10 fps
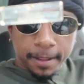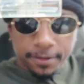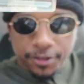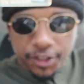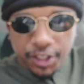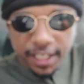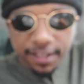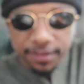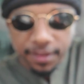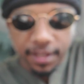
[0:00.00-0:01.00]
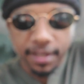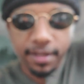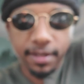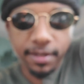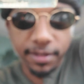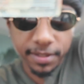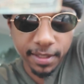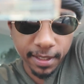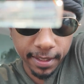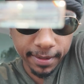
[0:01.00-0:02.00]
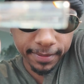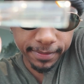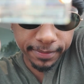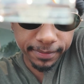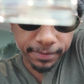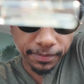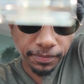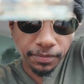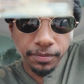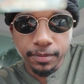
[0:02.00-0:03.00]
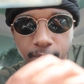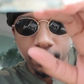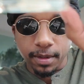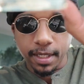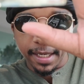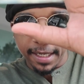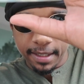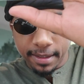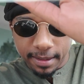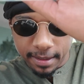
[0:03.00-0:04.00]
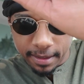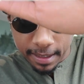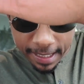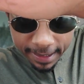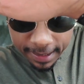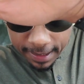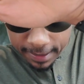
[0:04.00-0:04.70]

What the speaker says: unsheathe this thing. Okay, light and